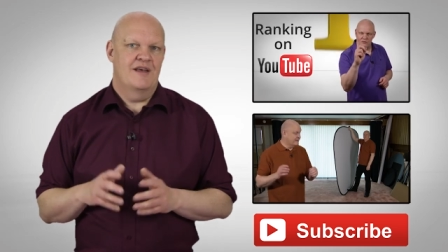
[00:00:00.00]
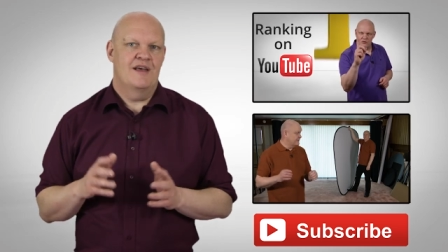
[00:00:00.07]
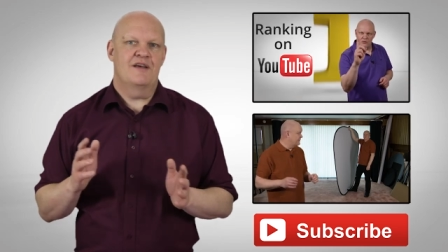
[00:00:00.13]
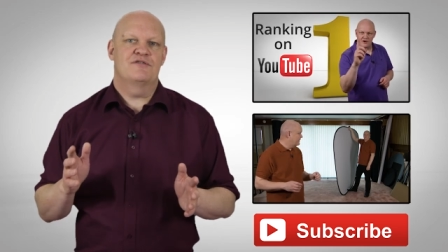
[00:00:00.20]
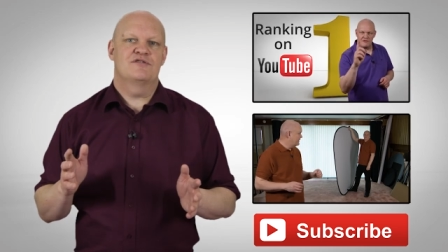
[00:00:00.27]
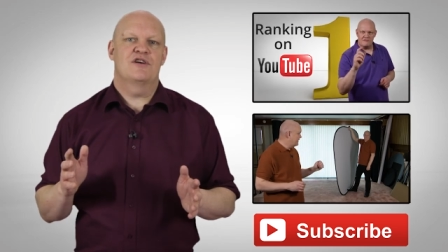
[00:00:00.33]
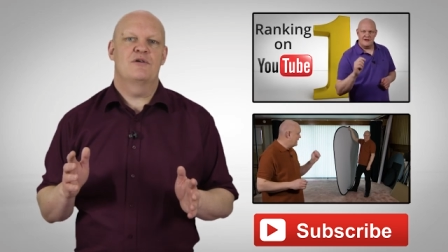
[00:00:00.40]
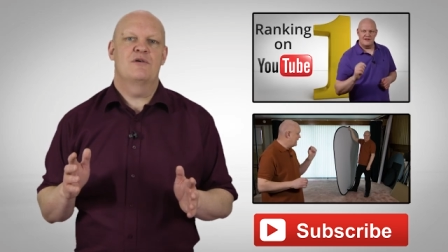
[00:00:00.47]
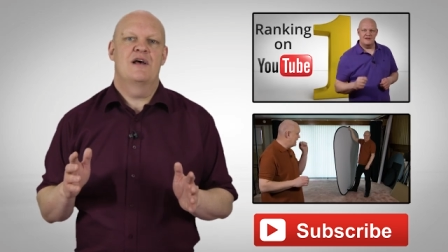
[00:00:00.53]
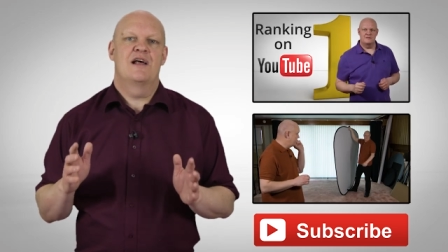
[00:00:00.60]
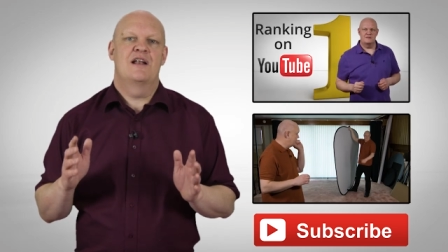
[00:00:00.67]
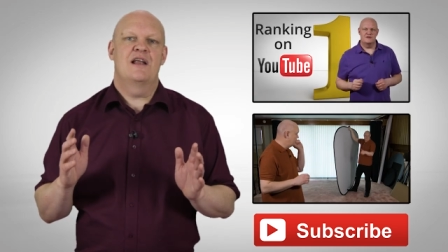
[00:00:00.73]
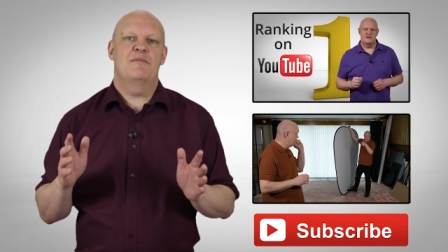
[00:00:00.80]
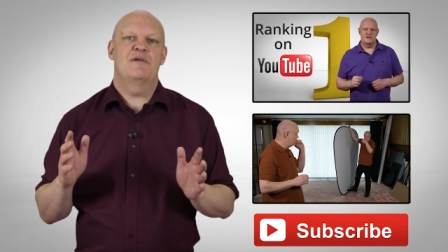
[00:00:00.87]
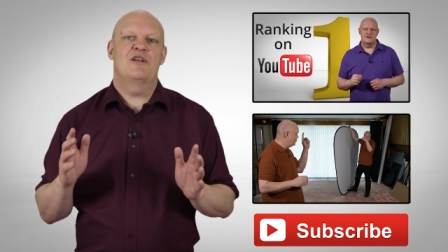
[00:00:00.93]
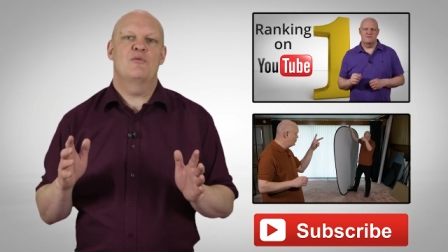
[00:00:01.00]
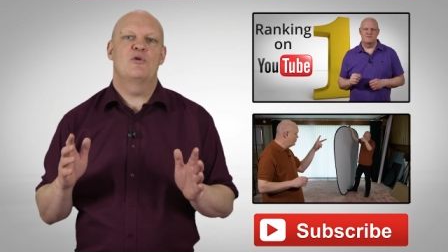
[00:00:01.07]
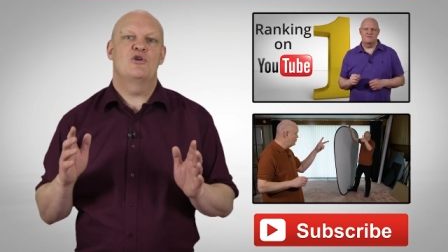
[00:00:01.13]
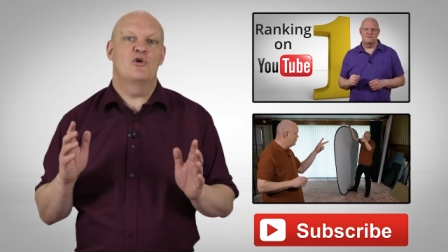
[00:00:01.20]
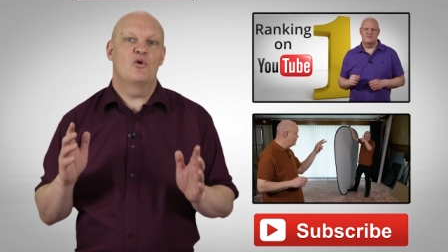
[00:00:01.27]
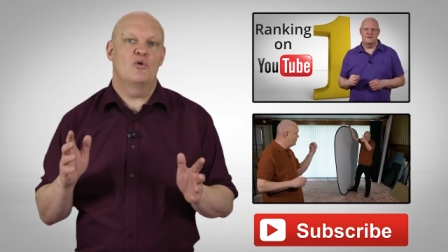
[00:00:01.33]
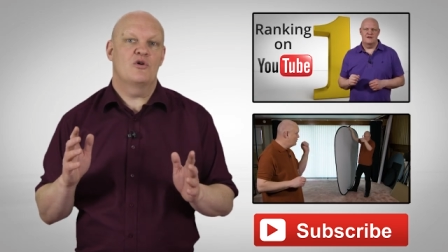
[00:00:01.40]
If so, let me know
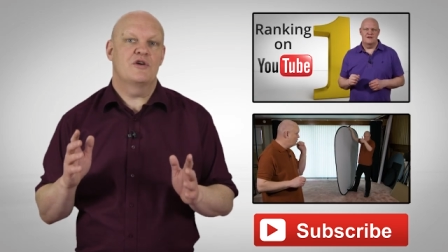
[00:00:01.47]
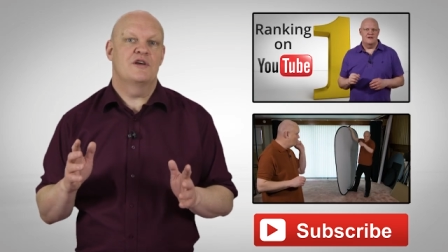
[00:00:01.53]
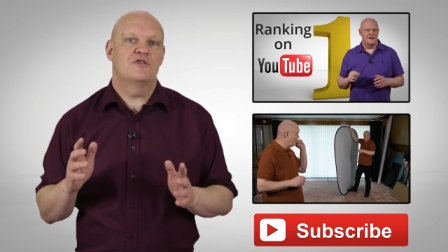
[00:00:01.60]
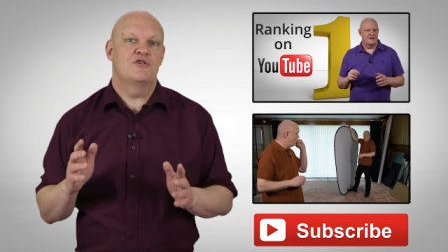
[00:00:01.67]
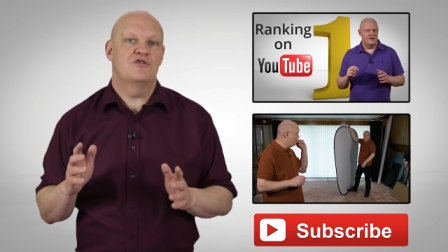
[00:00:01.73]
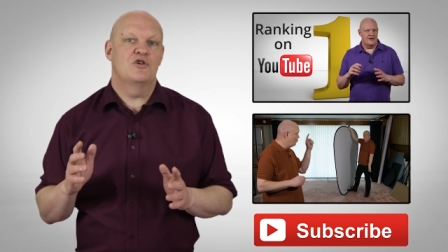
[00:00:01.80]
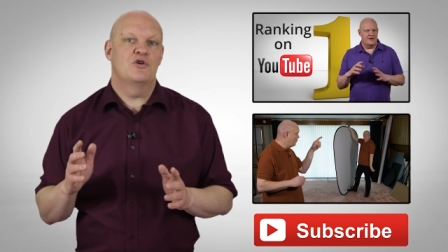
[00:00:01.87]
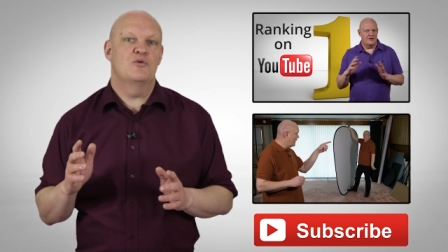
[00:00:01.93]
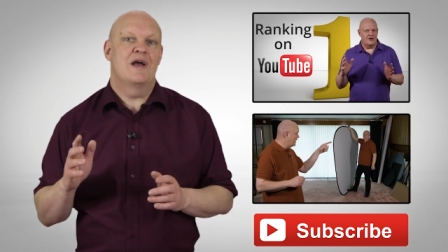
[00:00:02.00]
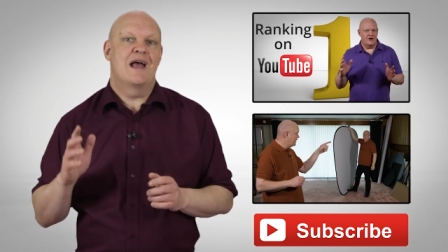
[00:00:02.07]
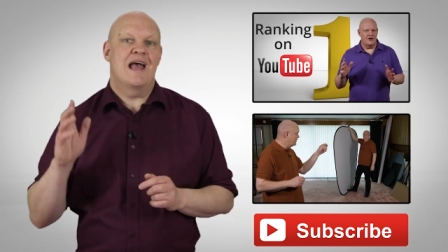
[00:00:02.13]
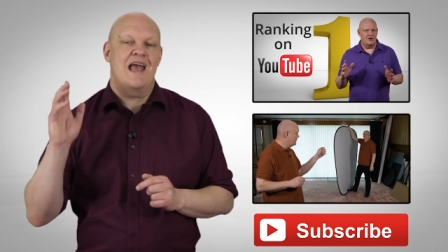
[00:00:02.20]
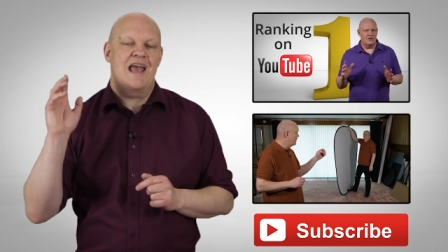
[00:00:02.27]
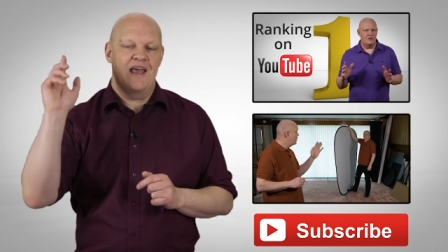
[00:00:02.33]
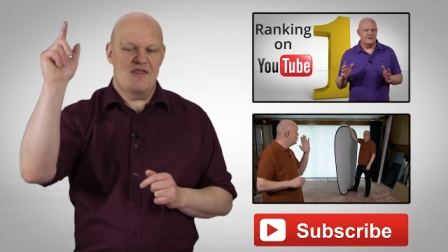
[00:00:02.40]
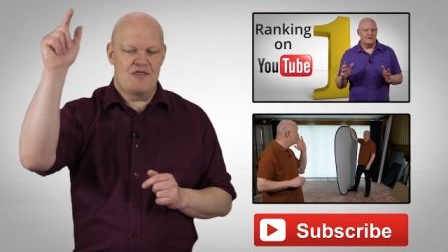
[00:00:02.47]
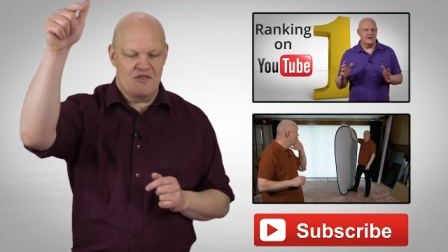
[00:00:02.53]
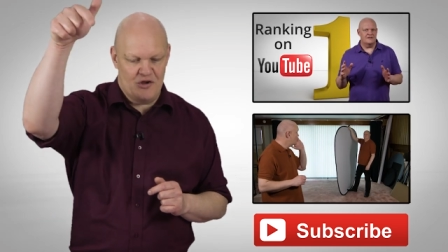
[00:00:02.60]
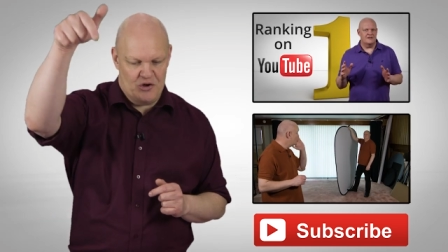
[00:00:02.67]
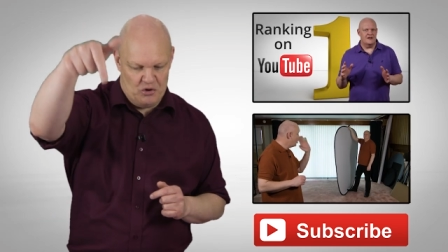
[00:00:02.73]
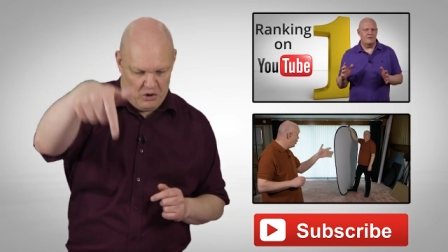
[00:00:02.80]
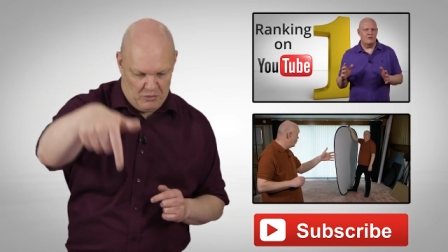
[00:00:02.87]
what you're looking to do in
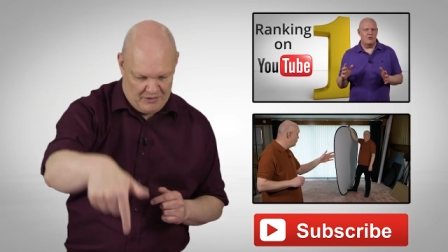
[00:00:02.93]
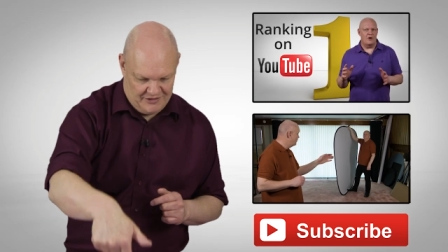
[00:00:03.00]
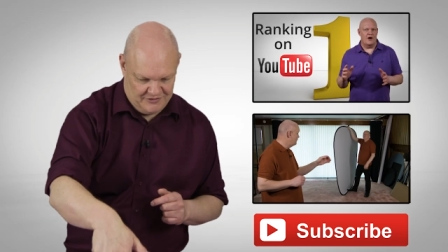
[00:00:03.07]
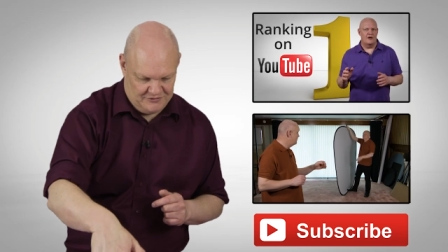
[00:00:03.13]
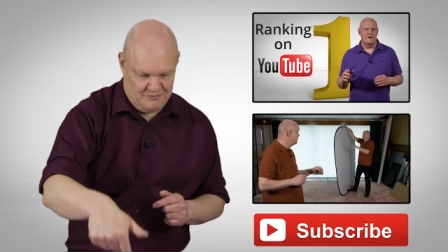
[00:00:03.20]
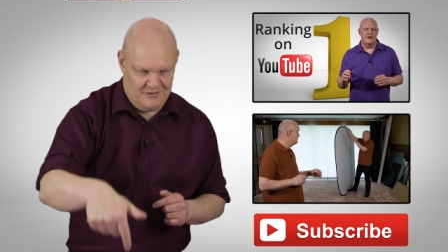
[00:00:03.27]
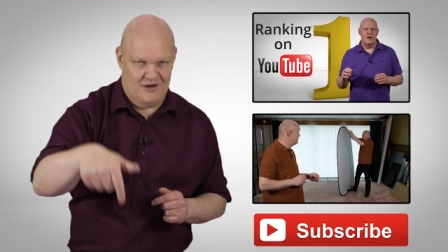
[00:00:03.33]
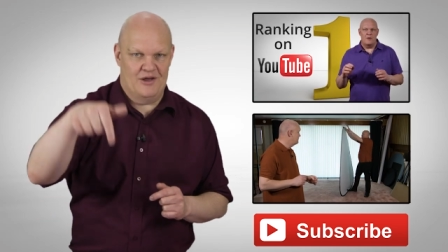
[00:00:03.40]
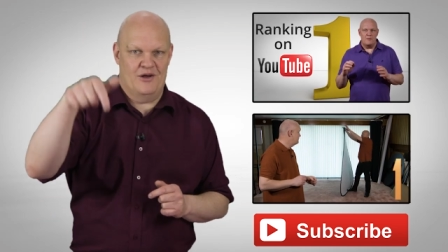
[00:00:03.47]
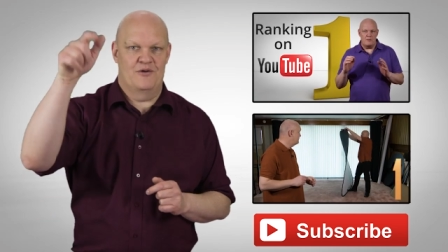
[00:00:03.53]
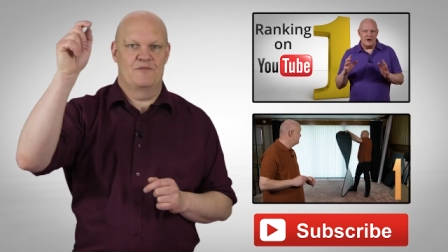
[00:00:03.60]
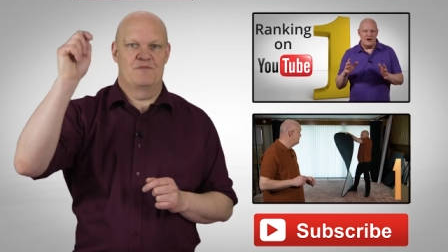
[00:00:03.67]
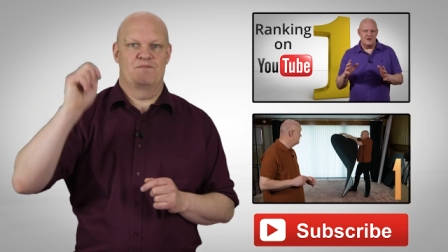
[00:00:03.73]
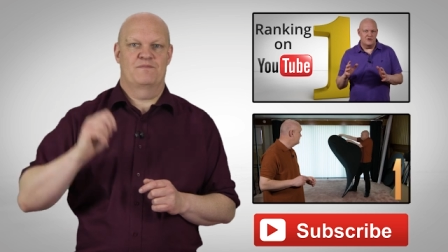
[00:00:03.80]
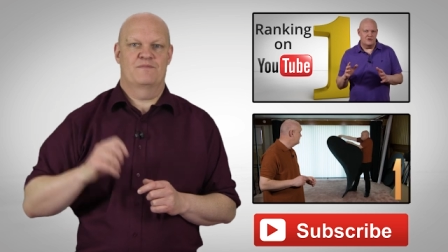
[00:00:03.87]
the comments below.